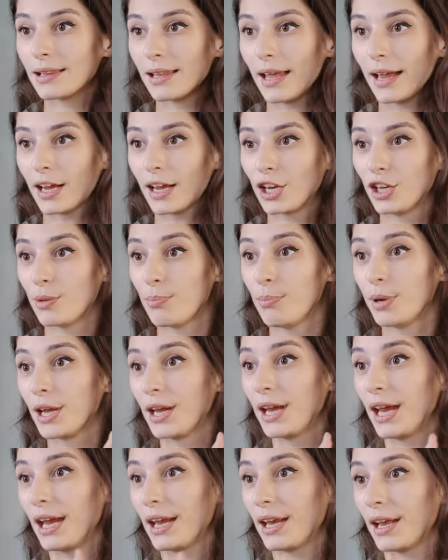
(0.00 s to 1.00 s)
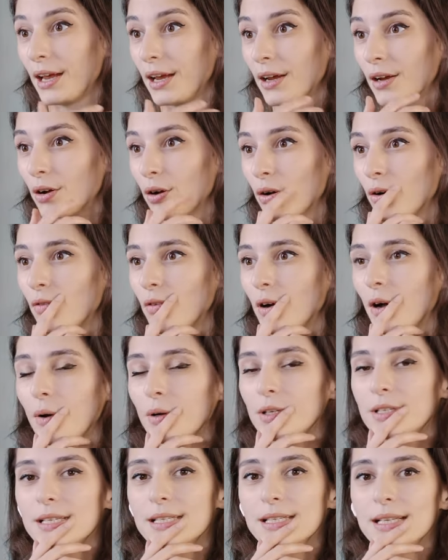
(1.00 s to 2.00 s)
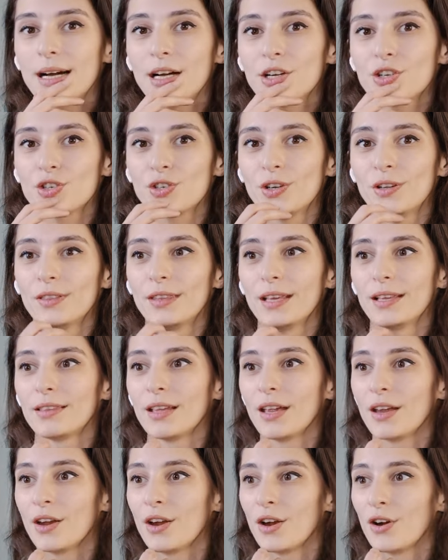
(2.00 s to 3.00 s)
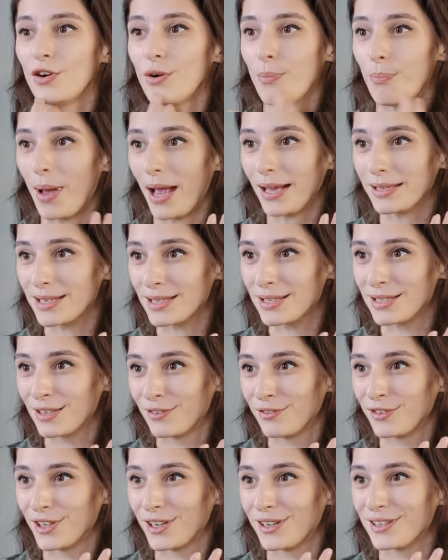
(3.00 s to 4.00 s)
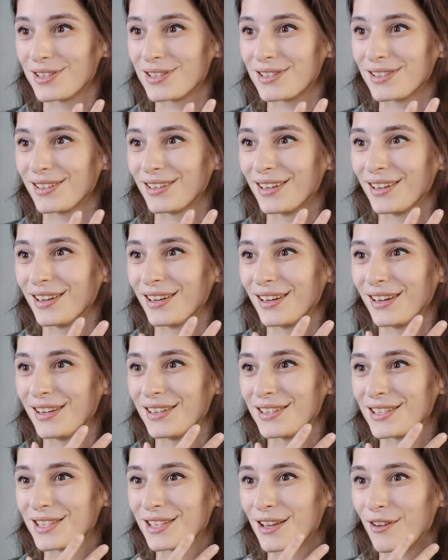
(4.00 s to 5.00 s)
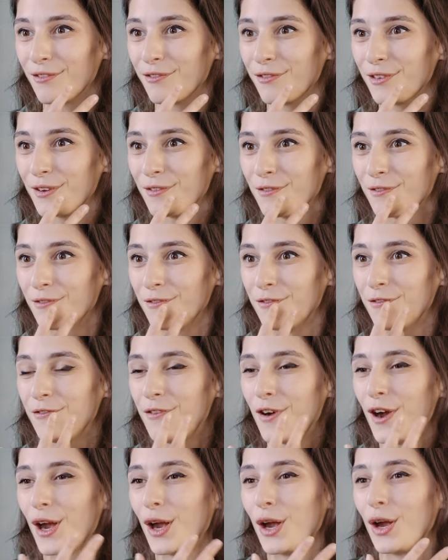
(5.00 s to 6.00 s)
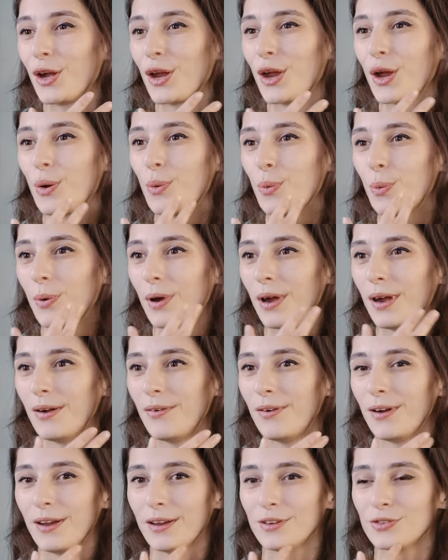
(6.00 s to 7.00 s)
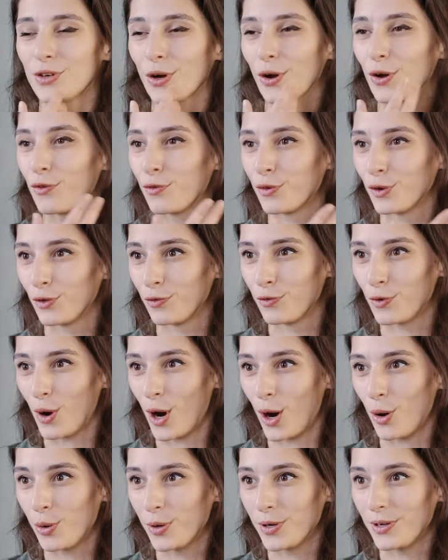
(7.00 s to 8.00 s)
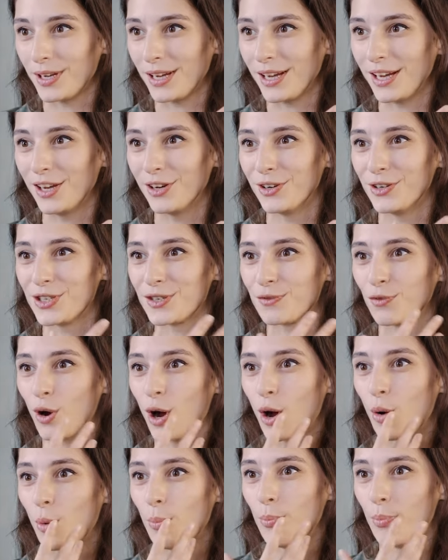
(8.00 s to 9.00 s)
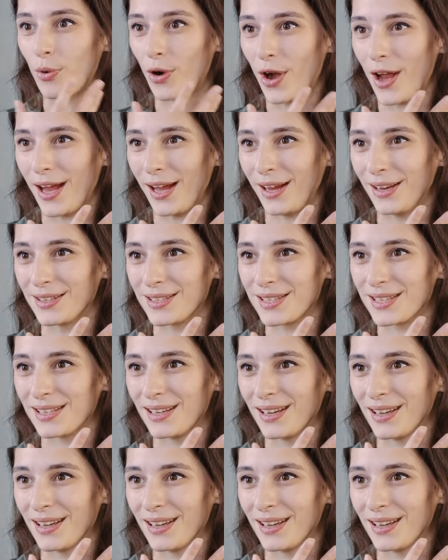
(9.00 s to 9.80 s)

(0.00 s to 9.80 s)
like in the beginning of our discussion, that repetitiveness is something very, very joyful for our ears, for our brains.